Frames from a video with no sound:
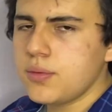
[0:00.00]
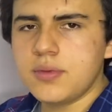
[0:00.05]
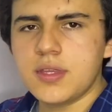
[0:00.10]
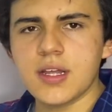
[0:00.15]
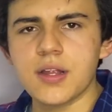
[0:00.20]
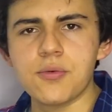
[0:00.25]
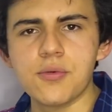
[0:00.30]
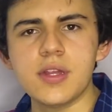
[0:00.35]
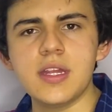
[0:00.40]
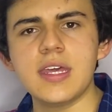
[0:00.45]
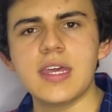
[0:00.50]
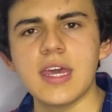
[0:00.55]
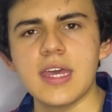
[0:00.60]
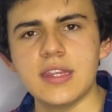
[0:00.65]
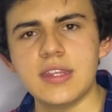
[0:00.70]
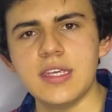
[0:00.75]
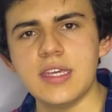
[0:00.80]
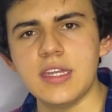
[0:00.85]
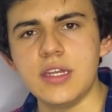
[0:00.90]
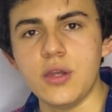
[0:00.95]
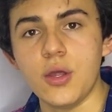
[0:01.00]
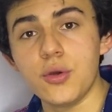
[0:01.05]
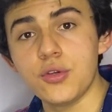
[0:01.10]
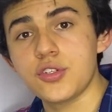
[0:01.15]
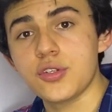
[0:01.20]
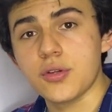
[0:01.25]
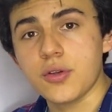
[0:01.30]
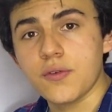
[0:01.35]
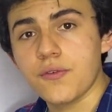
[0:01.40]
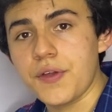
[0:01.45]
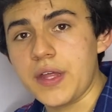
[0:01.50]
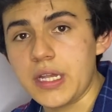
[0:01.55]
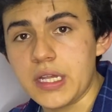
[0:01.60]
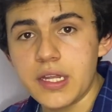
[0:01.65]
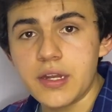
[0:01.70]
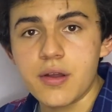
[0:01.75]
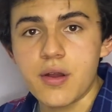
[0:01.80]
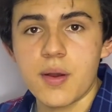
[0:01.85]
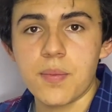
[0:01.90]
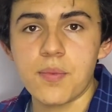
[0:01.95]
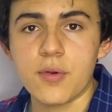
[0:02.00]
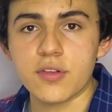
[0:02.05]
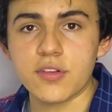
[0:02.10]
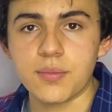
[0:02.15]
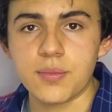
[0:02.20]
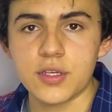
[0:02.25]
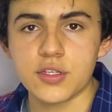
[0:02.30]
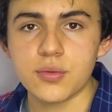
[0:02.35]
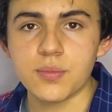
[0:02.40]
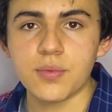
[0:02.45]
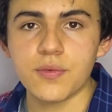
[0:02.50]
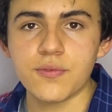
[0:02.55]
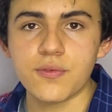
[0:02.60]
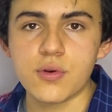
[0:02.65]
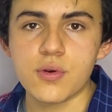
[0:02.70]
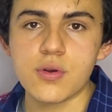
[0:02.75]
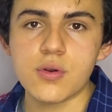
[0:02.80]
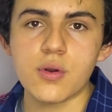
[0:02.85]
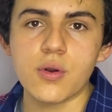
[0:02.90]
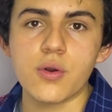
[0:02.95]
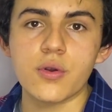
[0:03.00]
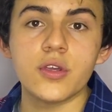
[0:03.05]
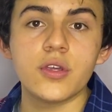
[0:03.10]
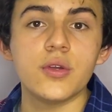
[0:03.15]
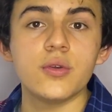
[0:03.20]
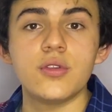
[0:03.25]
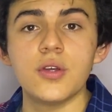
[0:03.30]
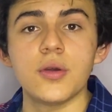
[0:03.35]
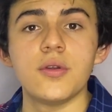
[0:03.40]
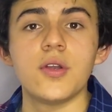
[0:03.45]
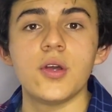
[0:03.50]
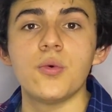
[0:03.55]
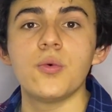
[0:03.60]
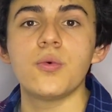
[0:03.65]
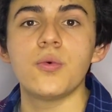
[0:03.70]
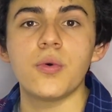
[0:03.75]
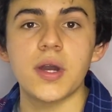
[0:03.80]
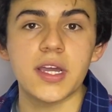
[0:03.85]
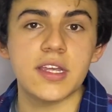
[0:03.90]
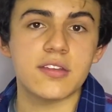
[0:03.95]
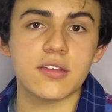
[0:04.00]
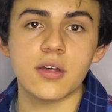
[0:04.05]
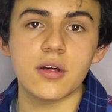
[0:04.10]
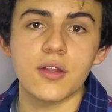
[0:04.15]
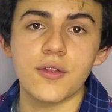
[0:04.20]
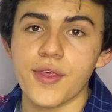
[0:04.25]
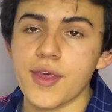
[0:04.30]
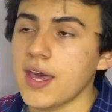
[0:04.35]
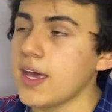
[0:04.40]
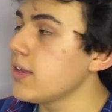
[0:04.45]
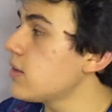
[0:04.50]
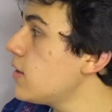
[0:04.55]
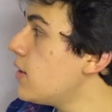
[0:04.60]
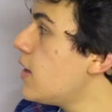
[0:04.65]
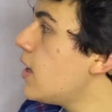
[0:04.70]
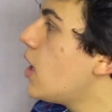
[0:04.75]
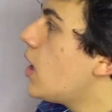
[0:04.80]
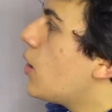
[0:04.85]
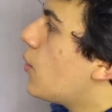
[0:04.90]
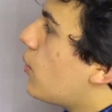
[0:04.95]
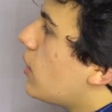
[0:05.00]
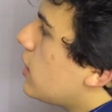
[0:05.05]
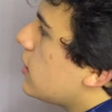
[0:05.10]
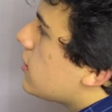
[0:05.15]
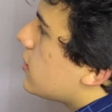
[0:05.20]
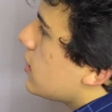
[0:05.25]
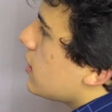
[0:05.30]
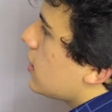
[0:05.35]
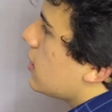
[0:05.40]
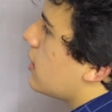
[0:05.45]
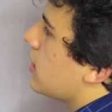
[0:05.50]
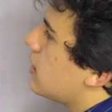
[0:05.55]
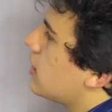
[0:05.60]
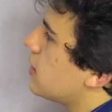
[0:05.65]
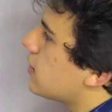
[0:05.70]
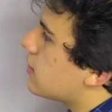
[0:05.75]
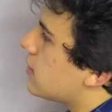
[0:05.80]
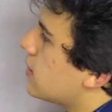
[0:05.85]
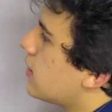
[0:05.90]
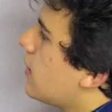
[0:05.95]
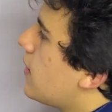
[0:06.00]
didn't really get the notion of a linear approximation before, or you don't know why it's called that, well, see it like this.